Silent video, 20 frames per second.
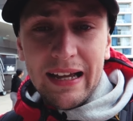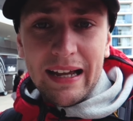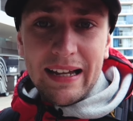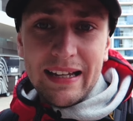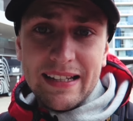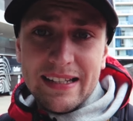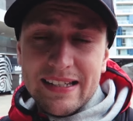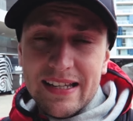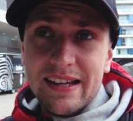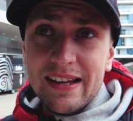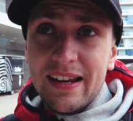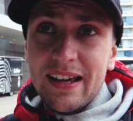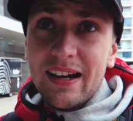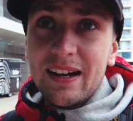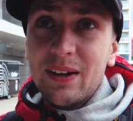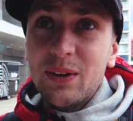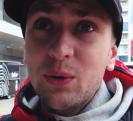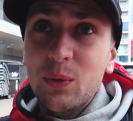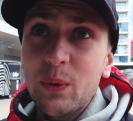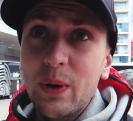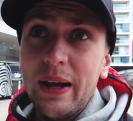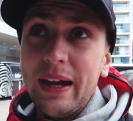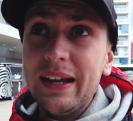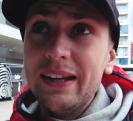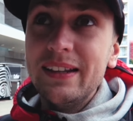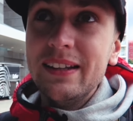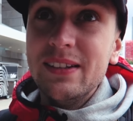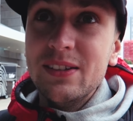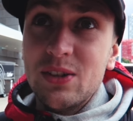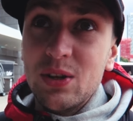and now we're
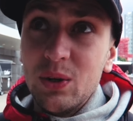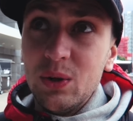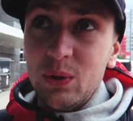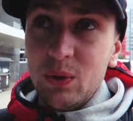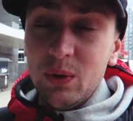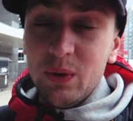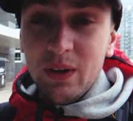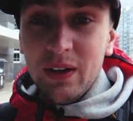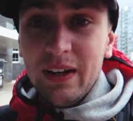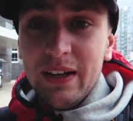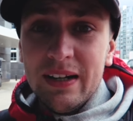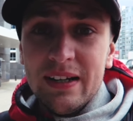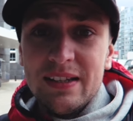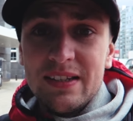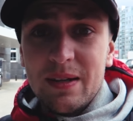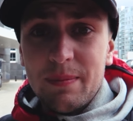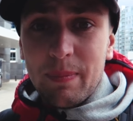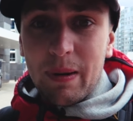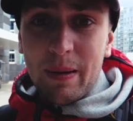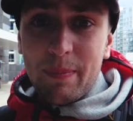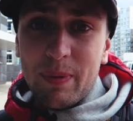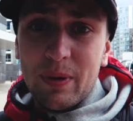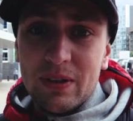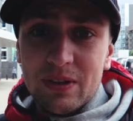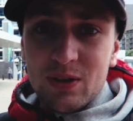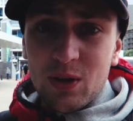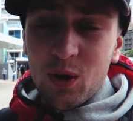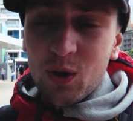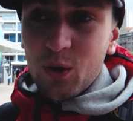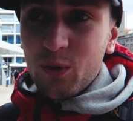heading to Papa
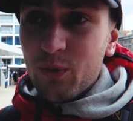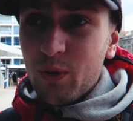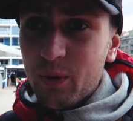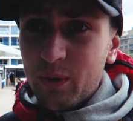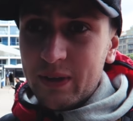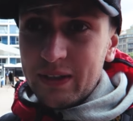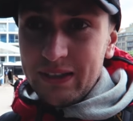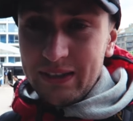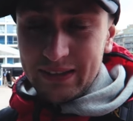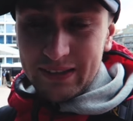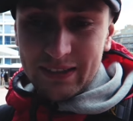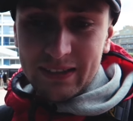Tongarewa,